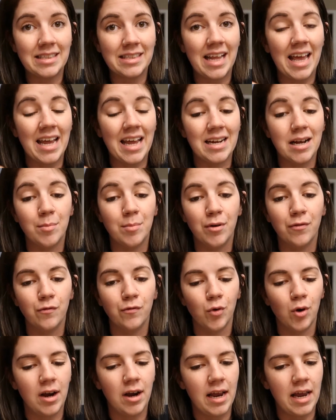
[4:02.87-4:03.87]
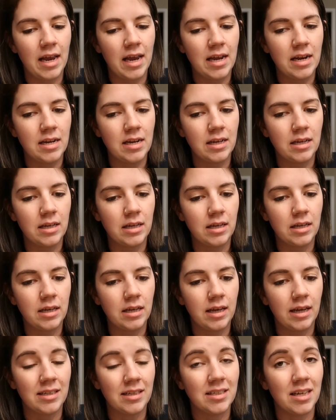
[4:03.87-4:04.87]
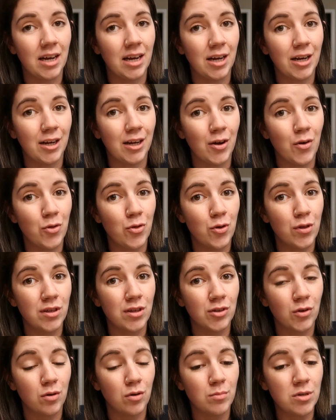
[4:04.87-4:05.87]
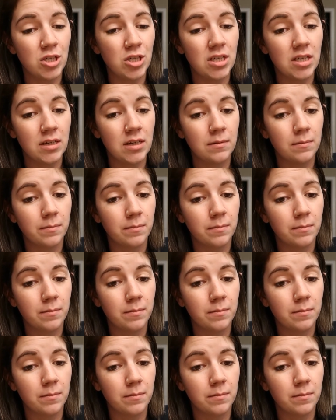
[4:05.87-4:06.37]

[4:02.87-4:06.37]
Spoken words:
And I'm afraid it's not gonna go through the sewing machine.